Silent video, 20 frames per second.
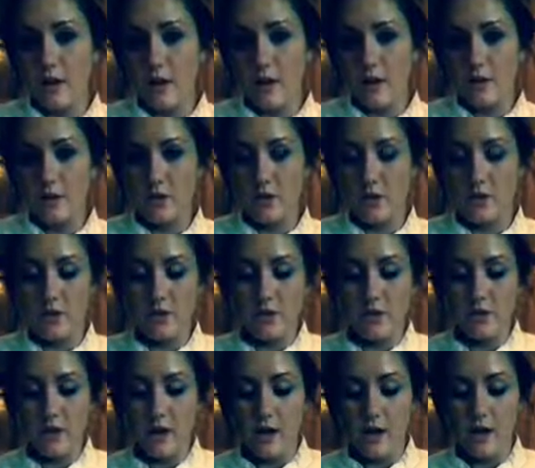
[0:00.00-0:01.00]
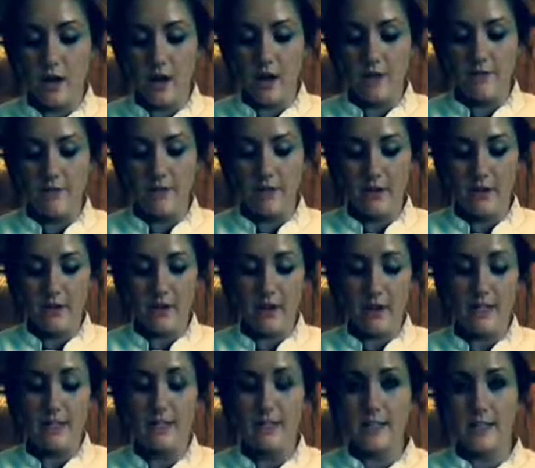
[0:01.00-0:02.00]
so for starting off, for a
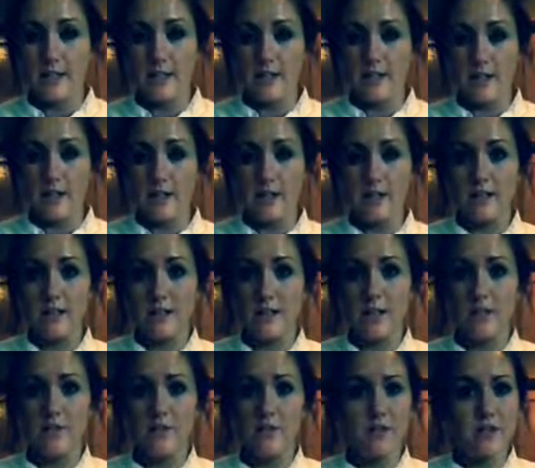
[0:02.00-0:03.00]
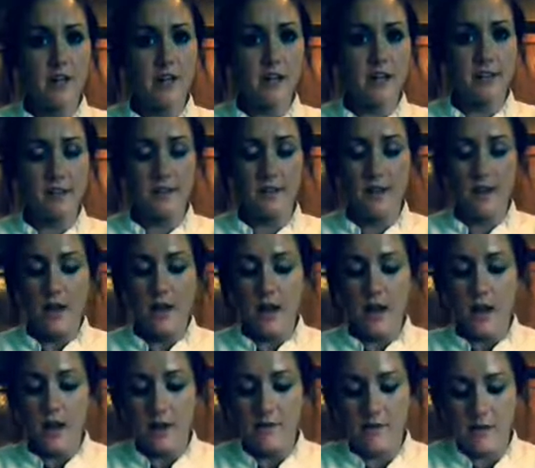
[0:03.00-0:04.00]
nice, even, consecutive dice
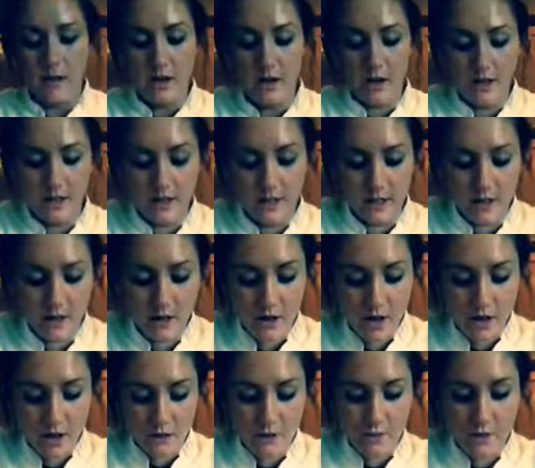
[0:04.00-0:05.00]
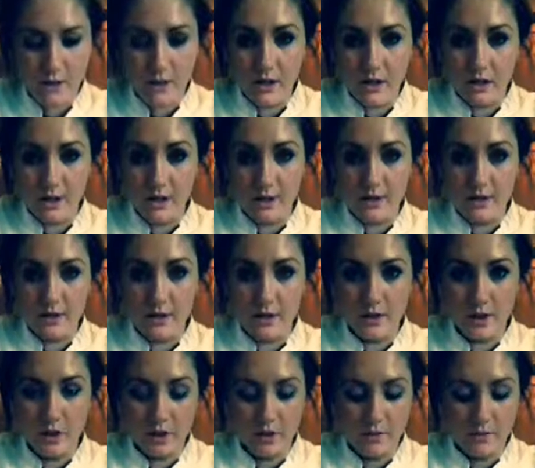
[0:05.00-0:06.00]
of an onion, we are going to
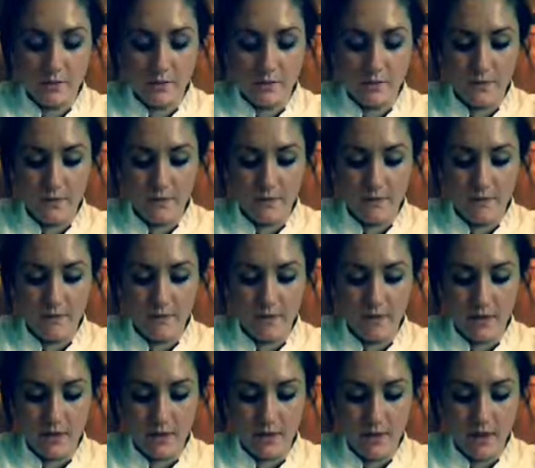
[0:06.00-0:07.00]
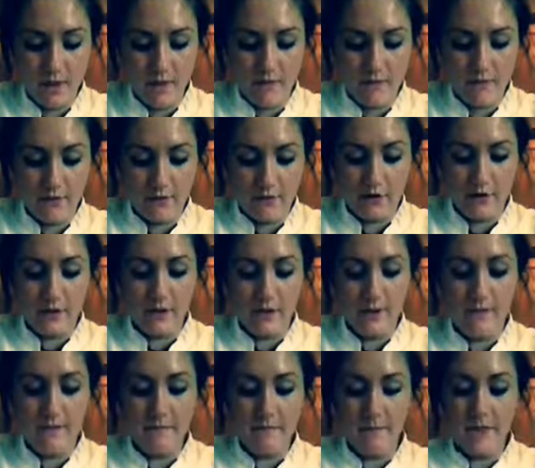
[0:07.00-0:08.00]
go
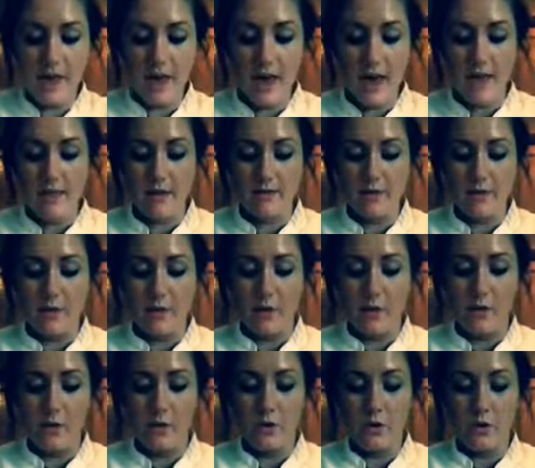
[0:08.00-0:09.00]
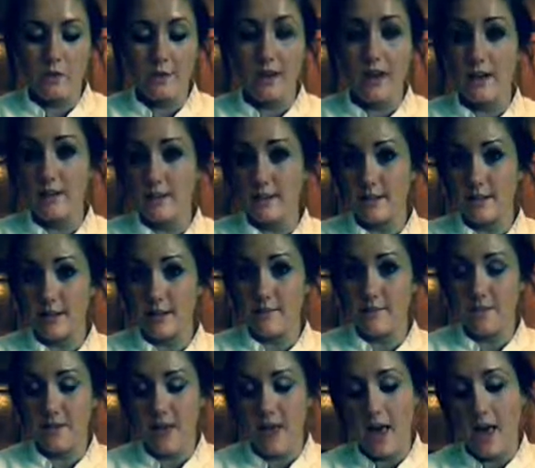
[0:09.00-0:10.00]
vertically, and then we go horizontally,
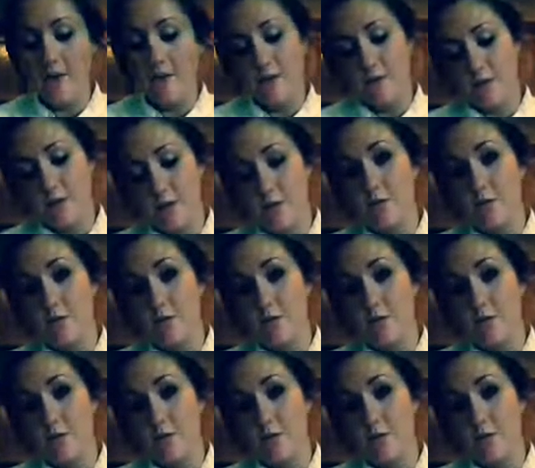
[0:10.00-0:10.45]
and then we go